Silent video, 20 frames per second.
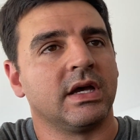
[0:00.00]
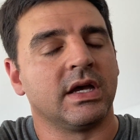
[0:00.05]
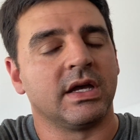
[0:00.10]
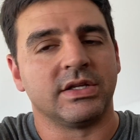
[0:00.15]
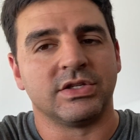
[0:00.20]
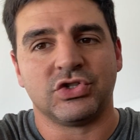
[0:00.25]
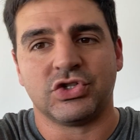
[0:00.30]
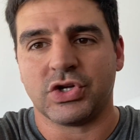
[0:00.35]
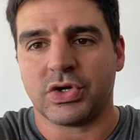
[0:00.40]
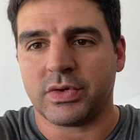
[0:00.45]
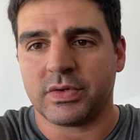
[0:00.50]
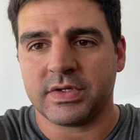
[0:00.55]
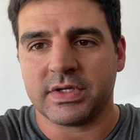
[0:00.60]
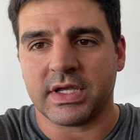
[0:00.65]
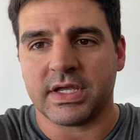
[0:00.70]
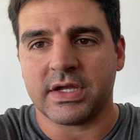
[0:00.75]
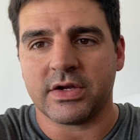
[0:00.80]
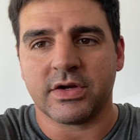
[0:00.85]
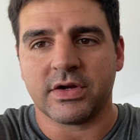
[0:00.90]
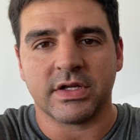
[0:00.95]
joke to
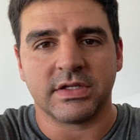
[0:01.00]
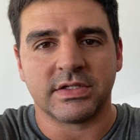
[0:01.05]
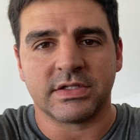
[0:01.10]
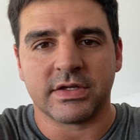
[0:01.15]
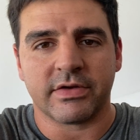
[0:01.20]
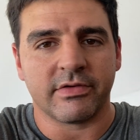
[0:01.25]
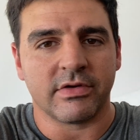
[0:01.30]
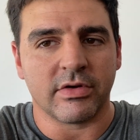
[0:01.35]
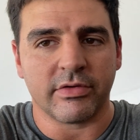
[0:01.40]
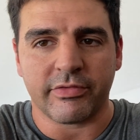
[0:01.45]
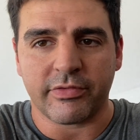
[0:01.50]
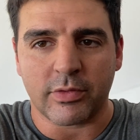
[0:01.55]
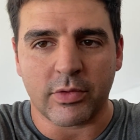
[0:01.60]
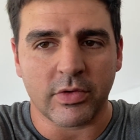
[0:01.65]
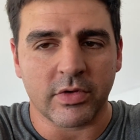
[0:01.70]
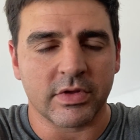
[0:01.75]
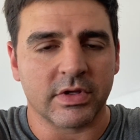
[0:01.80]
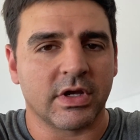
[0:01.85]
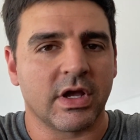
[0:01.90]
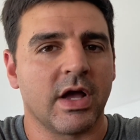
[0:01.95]

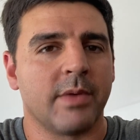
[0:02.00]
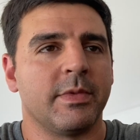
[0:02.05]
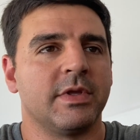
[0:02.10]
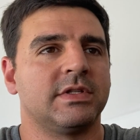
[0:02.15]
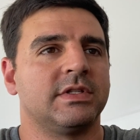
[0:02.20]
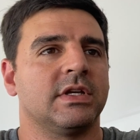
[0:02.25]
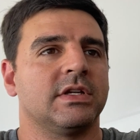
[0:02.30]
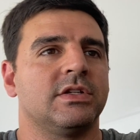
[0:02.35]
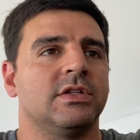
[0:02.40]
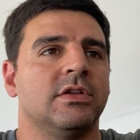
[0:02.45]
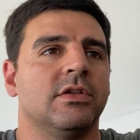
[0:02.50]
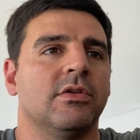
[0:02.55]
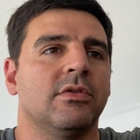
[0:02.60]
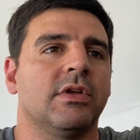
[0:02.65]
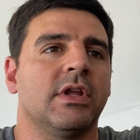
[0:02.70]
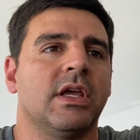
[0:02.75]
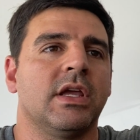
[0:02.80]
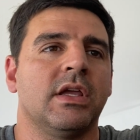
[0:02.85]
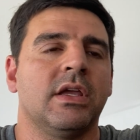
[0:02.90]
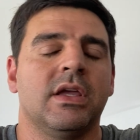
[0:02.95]
Gearhead704 in the comment section the other
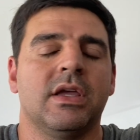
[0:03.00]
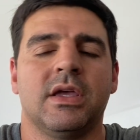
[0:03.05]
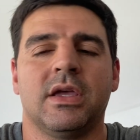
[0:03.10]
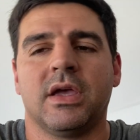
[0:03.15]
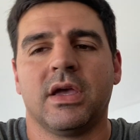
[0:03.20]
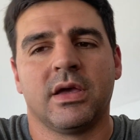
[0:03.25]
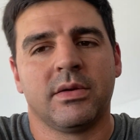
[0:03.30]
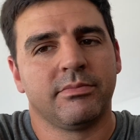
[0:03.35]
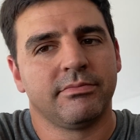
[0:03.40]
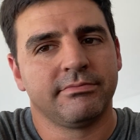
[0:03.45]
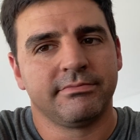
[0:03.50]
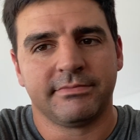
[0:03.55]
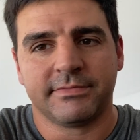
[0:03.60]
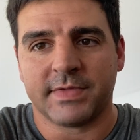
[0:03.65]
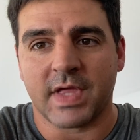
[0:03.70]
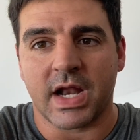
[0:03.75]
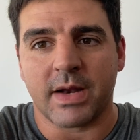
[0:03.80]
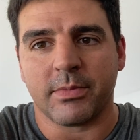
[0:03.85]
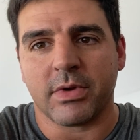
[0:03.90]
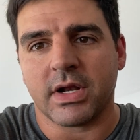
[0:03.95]
day,
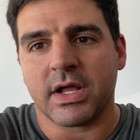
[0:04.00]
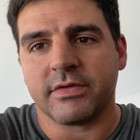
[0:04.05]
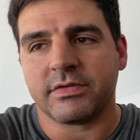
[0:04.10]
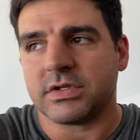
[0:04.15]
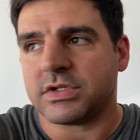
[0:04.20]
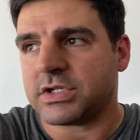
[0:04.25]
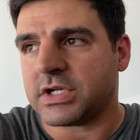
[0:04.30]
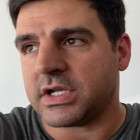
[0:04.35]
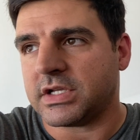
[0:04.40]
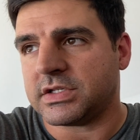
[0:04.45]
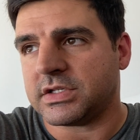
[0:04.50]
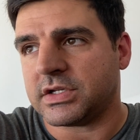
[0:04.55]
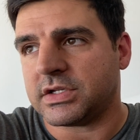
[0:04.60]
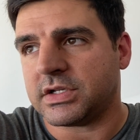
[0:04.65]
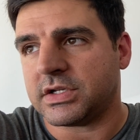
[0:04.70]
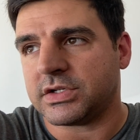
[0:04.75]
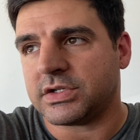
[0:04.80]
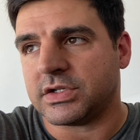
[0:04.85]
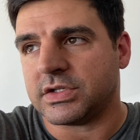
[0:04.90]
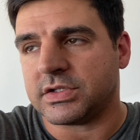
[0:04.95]
that I'm gonna have to change the
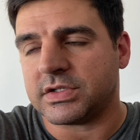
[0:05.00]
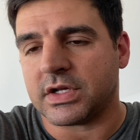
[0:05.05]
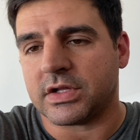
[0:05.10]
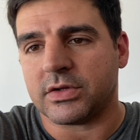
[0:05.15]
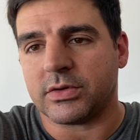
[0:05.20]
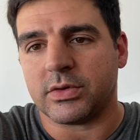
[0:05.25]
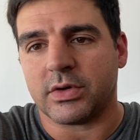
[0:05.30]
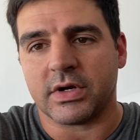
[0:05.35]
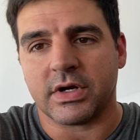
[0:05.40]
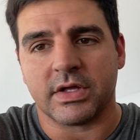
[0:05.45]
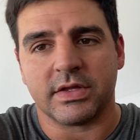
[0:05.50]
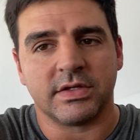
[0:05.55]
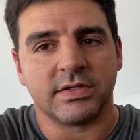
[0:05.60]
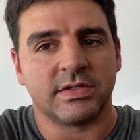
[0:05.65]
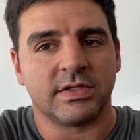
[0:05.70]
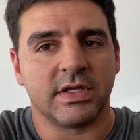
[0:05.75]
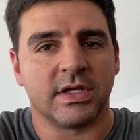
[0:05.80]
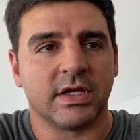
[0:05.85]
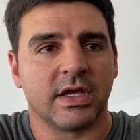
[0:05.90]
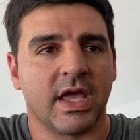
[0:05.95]
ignition solenoid on this
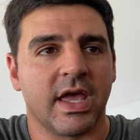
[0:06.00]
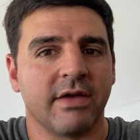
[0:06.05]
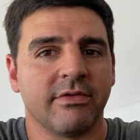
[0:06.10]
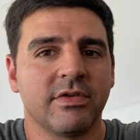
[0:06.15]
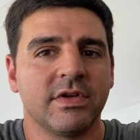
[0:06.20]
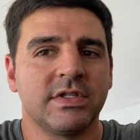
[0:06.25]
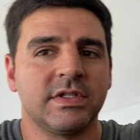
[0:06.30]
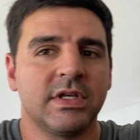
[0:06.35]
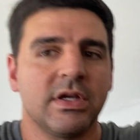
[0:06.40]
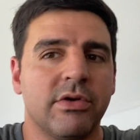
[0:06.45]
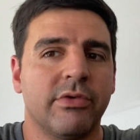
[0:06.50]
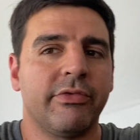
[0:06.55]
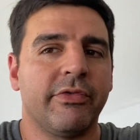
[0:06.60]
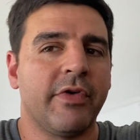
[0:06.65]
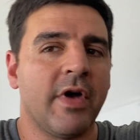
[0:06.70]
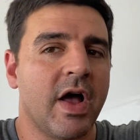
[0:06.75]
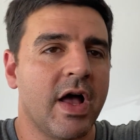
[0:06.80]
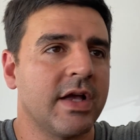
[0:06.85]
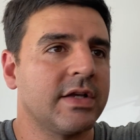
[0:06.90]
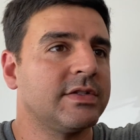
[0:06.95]
thing. Every single
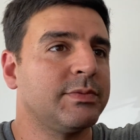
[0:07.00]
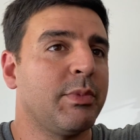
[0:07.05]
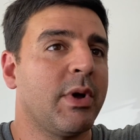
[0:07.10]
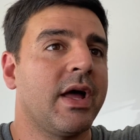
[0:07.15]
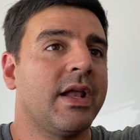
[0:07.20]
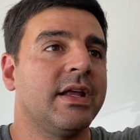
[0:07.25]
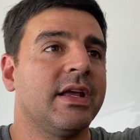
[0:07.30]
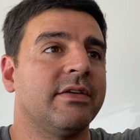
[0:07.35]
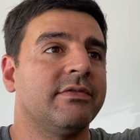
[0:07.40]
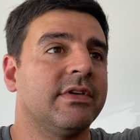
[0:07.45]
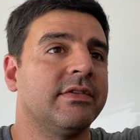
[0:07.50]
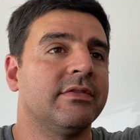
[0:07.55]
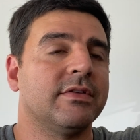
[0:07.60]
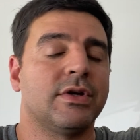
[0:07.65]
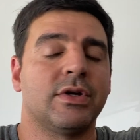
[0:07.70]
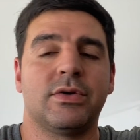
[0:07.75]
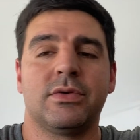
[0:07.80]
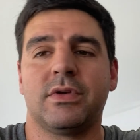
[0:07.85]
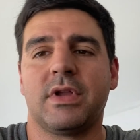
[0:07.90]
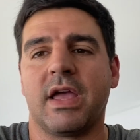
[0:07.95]
Foxbody I've ever
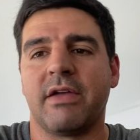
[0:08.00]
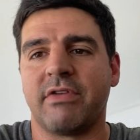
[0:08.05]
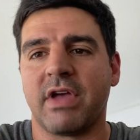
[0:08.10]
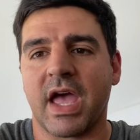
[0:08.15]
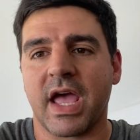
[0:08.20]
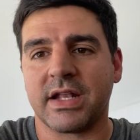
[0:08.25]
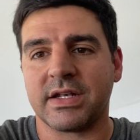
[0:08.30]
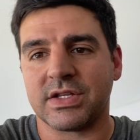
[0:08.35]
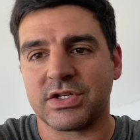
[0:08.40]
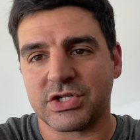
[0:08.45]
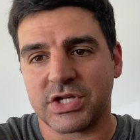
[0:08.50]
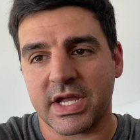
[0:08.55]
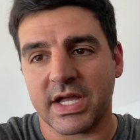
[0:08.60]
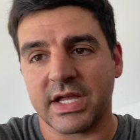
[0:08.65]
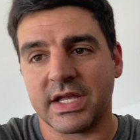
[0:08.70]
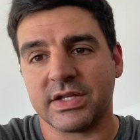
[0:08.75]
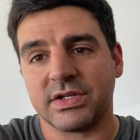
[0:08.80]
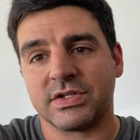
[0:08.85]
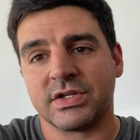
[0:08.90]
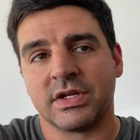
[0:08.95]
owned, I've had to
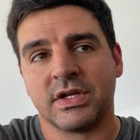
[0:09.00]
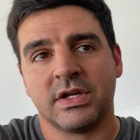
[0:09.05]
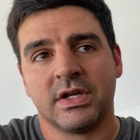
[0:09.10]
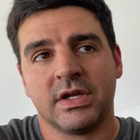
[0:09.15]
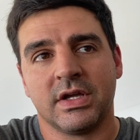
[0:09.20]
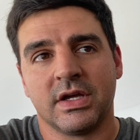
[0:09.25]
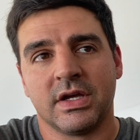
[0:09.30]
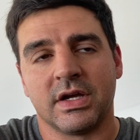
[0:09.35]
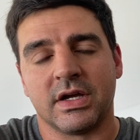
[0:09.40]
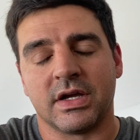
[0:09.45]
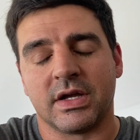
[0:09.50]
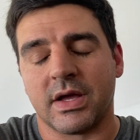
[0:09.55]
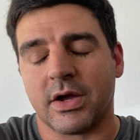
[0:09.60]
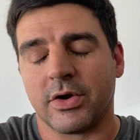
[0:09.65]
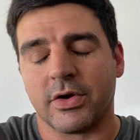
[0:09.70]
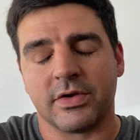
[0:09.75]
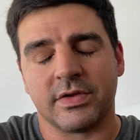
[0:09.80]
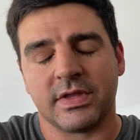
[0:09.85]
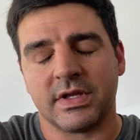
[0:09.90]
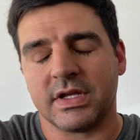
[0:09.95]
change
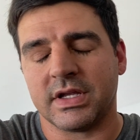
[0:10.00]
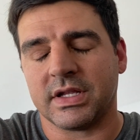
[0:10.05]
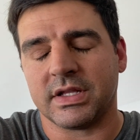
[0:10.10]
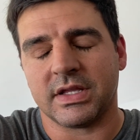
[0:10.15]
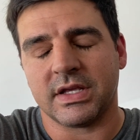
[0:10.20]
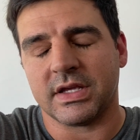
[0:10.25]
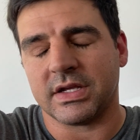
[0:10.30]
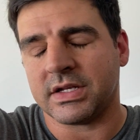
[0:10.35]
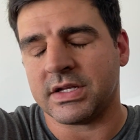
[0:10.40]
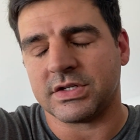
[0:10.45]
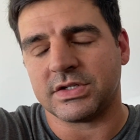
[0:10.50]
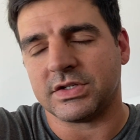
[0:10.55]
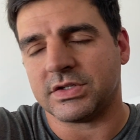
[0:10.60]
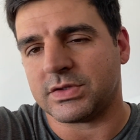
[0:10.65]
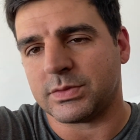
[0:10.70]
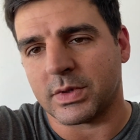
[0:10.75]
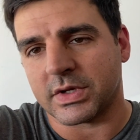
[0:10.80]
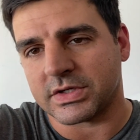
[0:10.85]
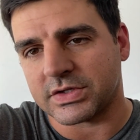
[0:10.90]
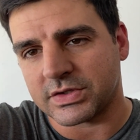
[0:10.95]
or the ignition
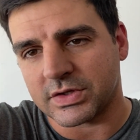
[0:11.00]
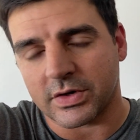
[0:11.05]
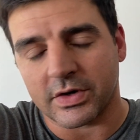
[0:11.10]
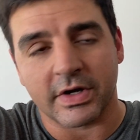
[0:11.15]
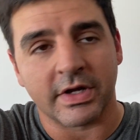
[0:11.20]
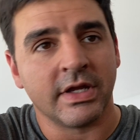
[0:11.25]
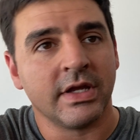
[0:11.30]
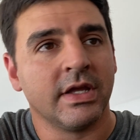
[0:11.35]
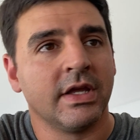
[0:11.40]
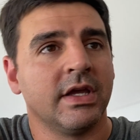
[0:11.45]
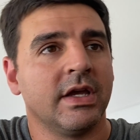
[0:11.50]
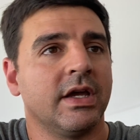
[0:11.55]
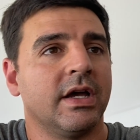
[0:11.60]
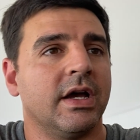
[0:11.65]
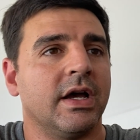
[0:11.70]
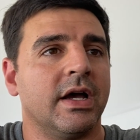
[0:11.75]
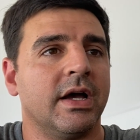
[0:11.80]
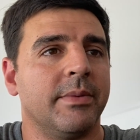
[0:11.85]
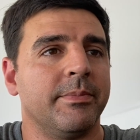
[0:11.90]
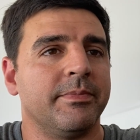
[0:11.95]
switch, sorry.
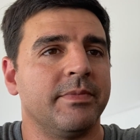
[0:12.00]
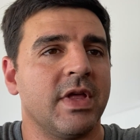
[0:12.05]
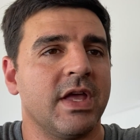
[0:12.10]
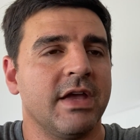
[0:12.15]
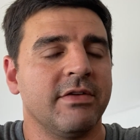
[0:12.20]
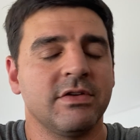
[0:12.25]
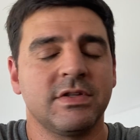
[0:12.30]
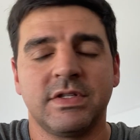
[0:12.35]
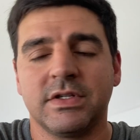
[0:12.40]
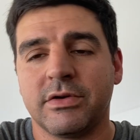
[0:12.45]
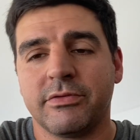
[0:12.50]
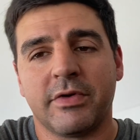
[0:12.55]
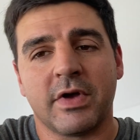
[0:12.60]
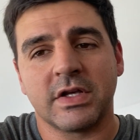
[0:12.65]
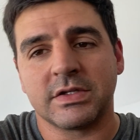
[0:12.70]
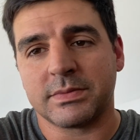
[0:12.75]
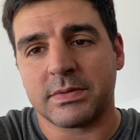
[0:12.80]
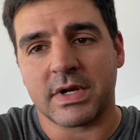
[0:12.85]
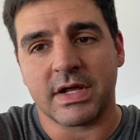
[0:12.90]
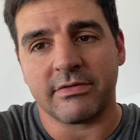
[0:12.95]
Every single
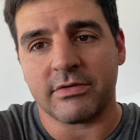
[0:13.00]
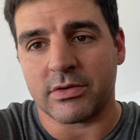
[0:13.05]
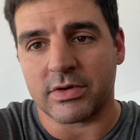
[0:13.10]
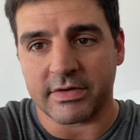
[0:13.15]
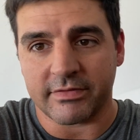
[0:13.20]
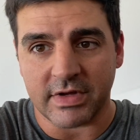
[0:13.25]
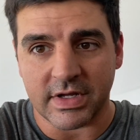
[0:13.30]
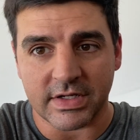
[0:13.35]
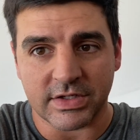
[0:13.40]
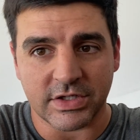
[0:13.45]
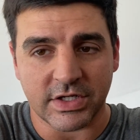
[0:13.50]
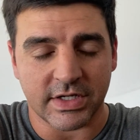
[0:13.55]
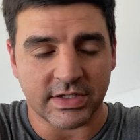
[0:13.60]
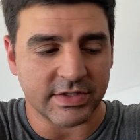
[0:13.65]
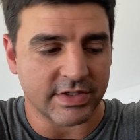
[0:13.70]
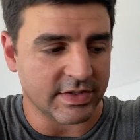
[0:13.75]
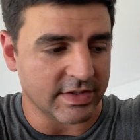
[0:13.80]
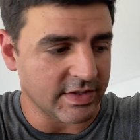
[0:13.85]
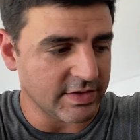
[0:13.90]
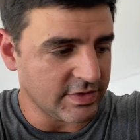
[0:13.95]
Foxbody I've owned, I've had to change
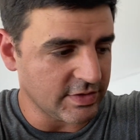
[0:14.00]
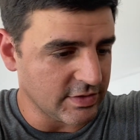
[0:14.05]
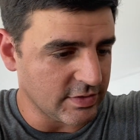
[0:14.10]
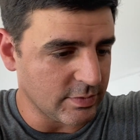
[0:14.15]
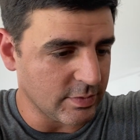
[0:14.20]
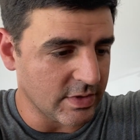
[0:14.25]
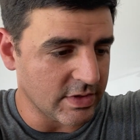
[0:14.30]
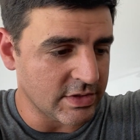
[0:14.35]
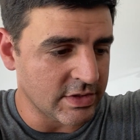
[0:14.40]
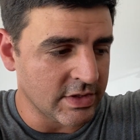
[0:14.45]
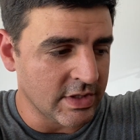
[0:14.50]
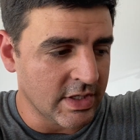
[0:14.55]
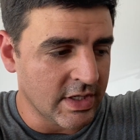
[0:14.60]
the ignition switch.